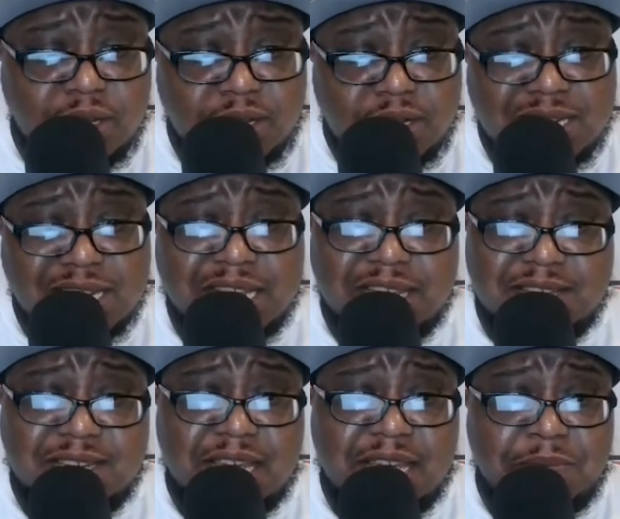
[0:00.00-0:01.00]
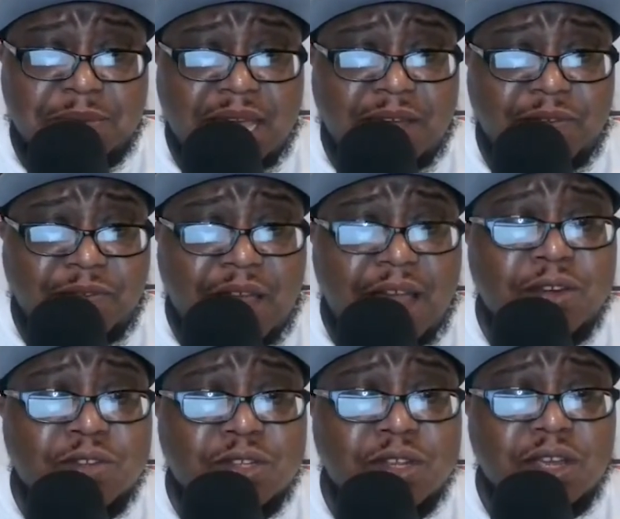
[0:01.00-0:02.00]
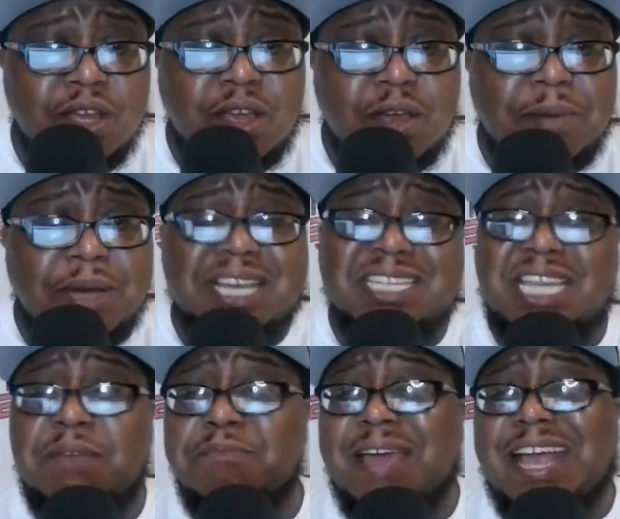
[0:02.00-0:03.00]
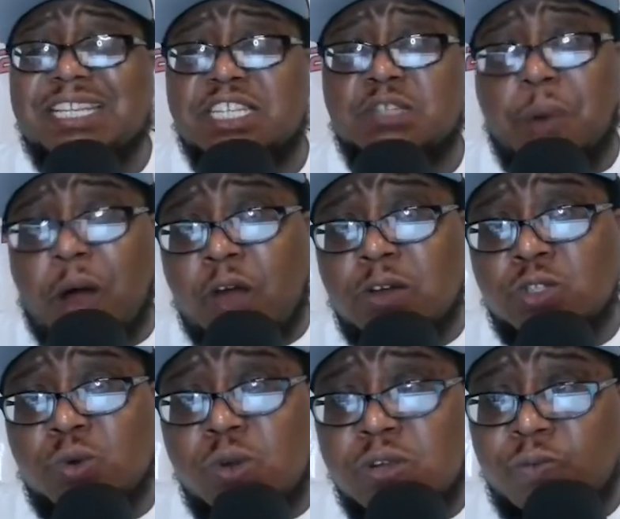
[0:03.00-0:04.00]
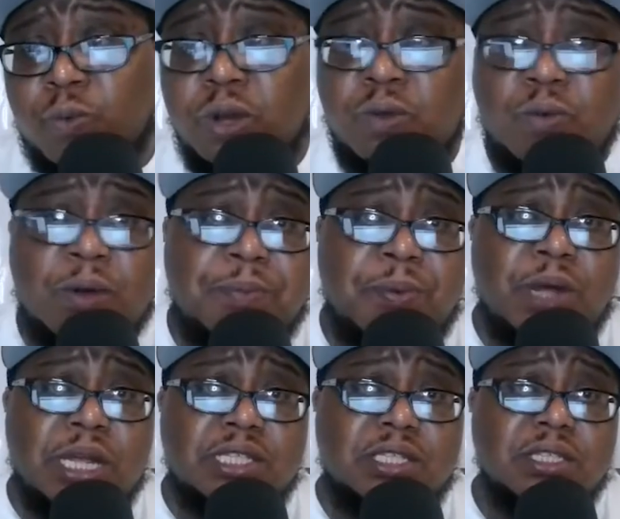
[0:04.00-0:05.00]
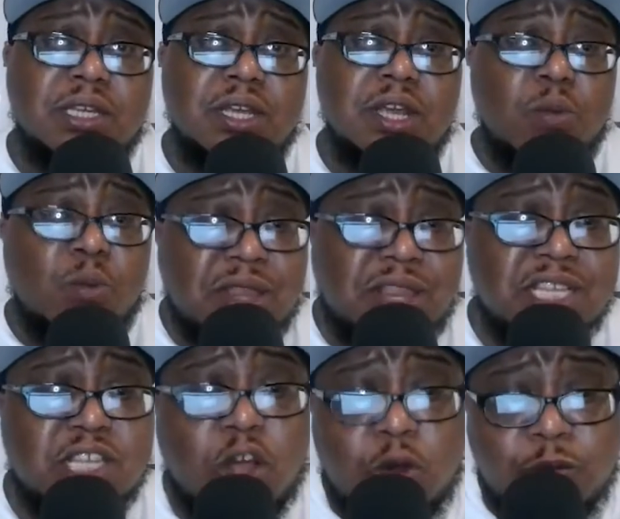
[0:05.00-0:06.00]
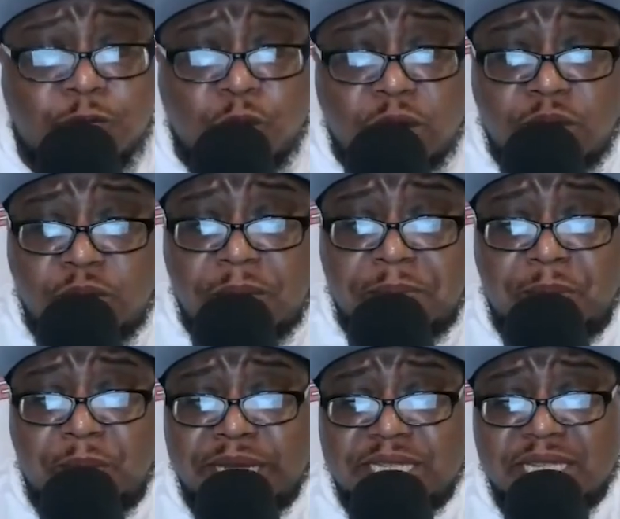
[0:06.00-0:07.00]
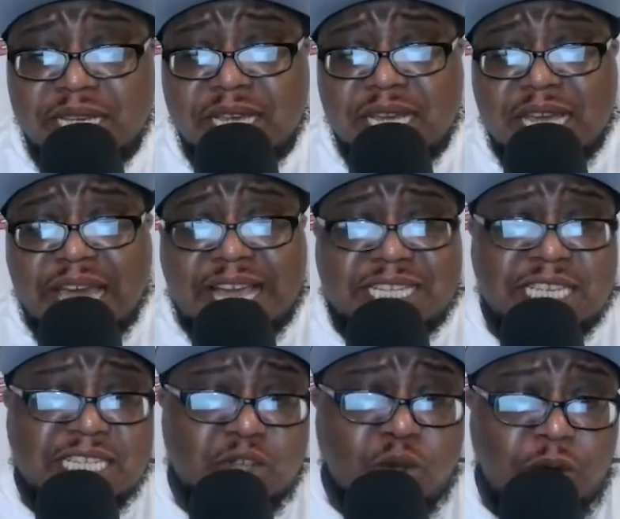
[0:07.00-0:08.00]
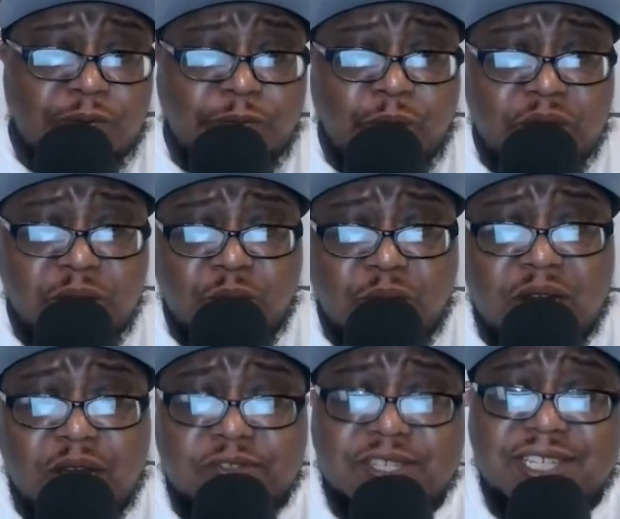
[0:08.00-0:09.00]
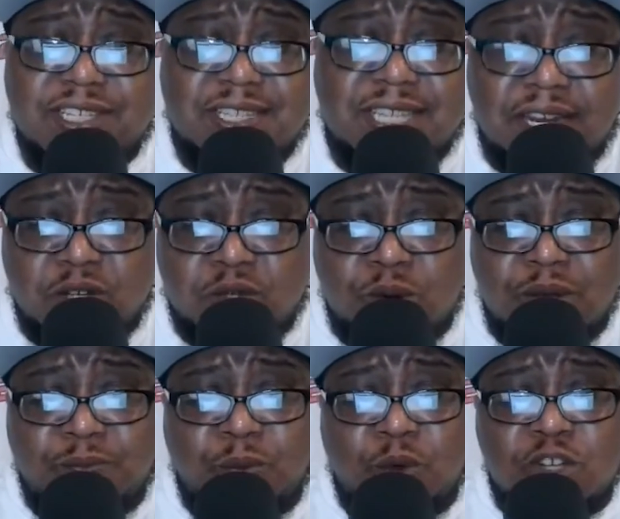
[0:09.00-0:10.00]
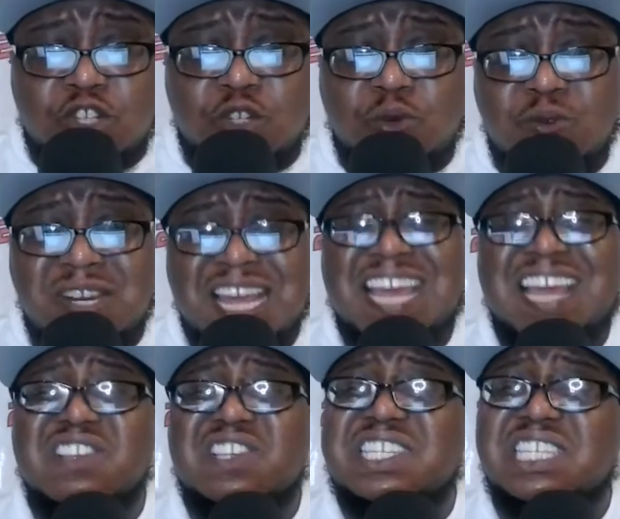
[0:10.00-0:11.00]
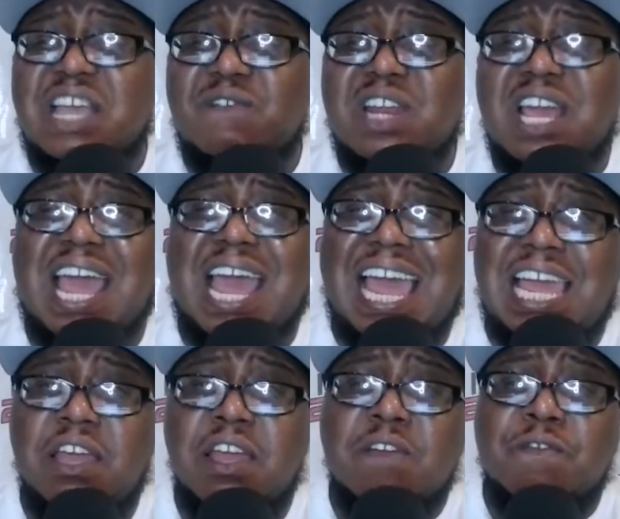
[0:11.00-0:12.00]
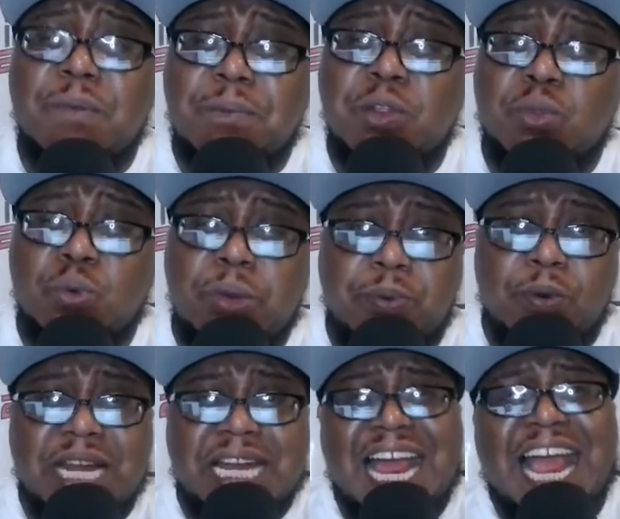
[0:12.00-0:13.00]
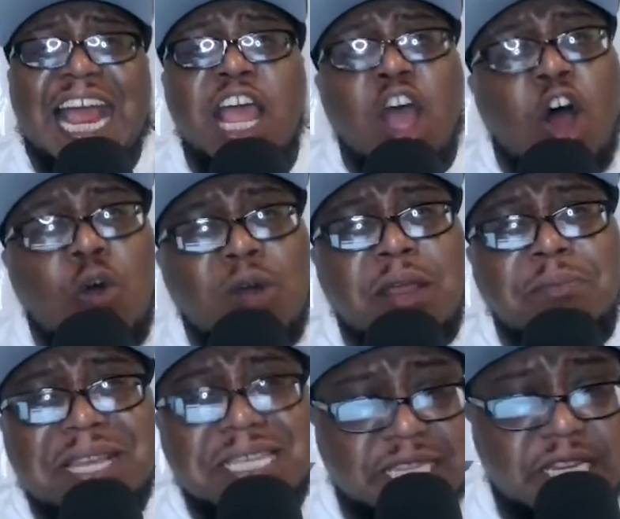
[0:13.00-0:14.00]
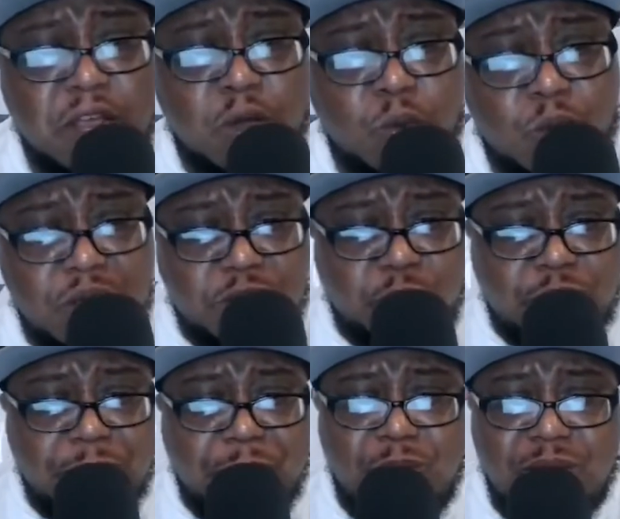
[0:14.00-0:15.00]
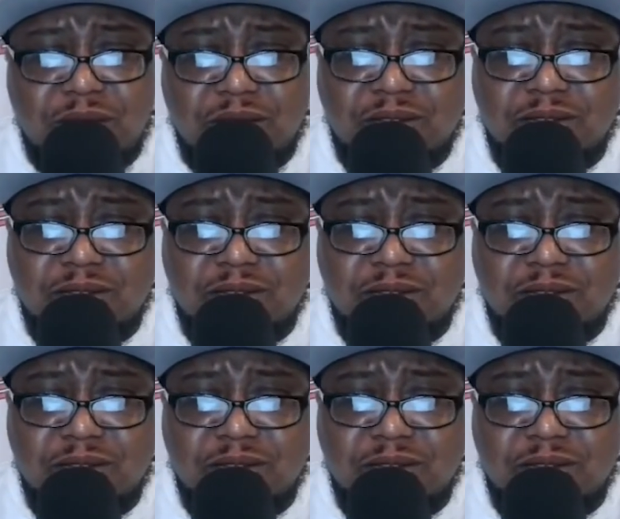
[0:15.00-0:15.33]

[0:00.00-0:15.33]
to get to the NBA Finals because he matches Paul George 41 points with his own 41 points as he scored 41 off 16 of 24 shooting and 7 of 8 from the three-point line, only missing 1 three-pointer.